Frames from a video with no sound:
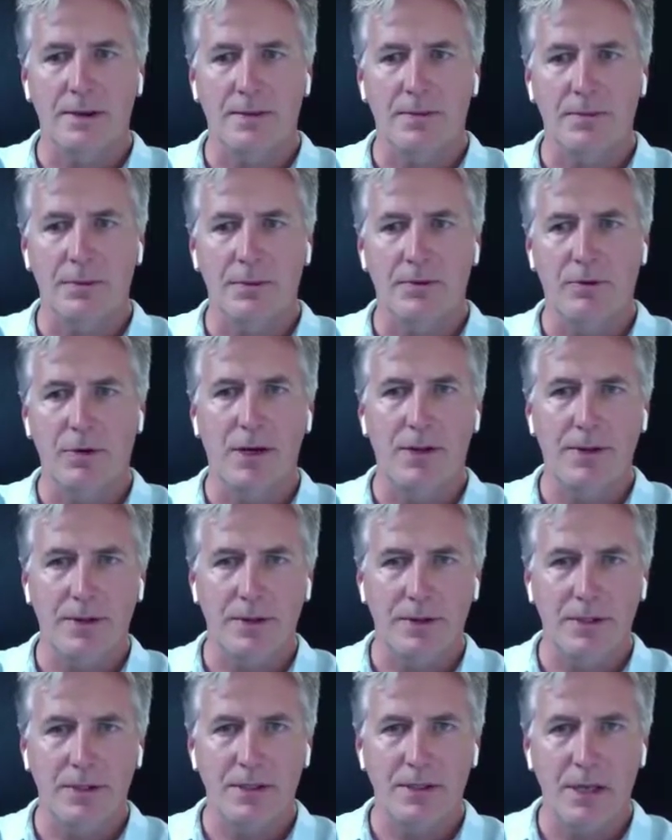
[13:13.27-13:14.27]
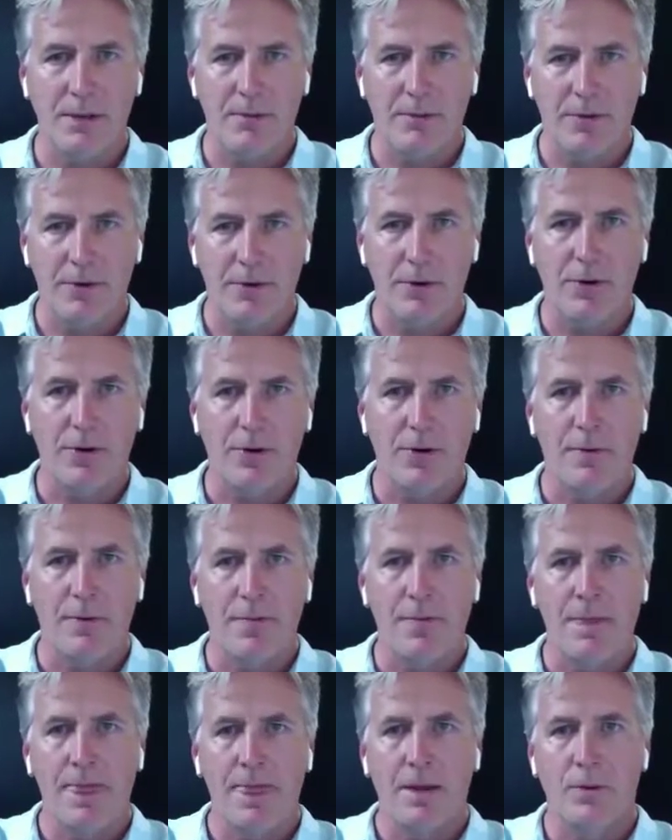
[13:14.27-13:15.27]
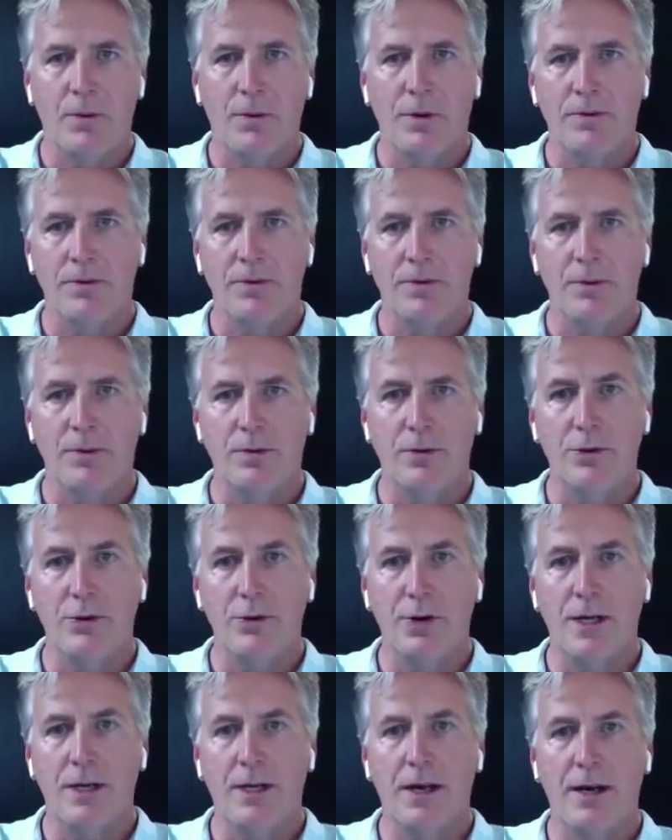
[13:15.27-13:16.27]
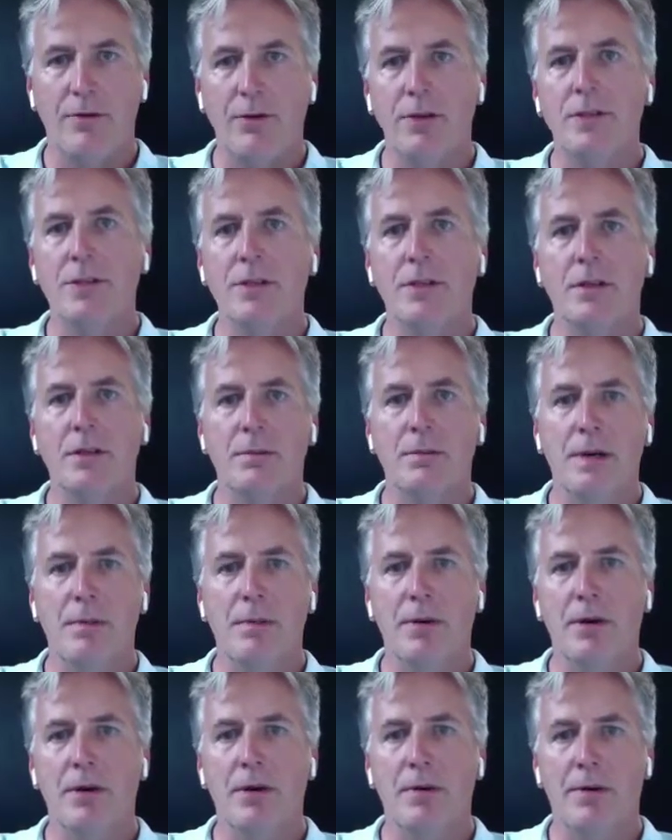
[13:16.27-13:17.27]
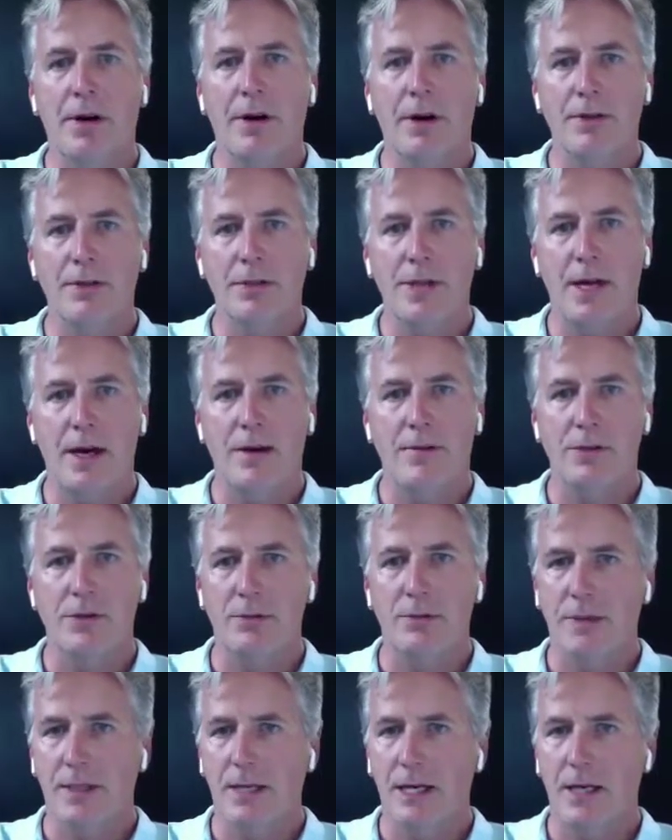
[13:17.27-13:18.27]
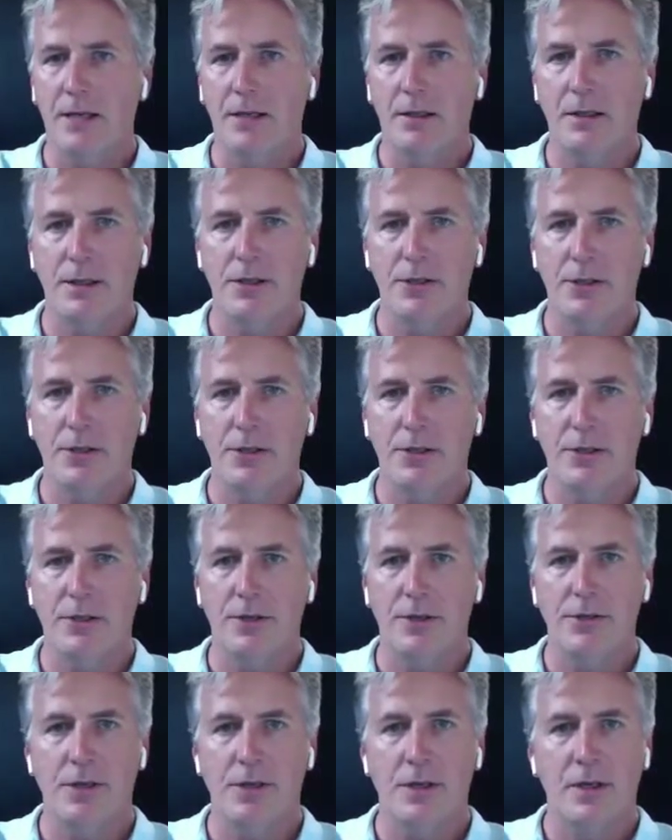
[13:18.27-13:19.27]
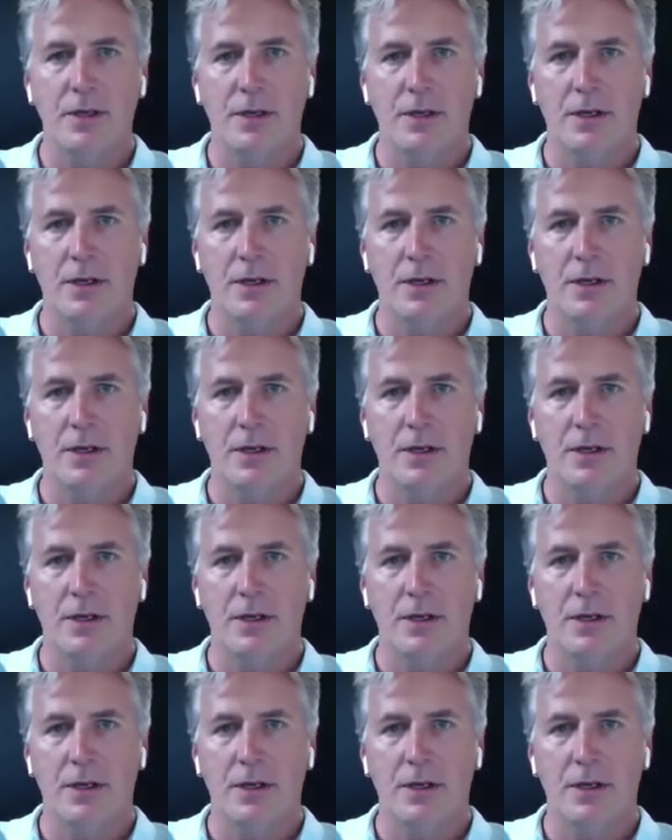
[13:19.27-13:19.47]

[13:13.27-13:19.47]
we've gone the step further. We've trained every single member of our staff, so mechanical engineers,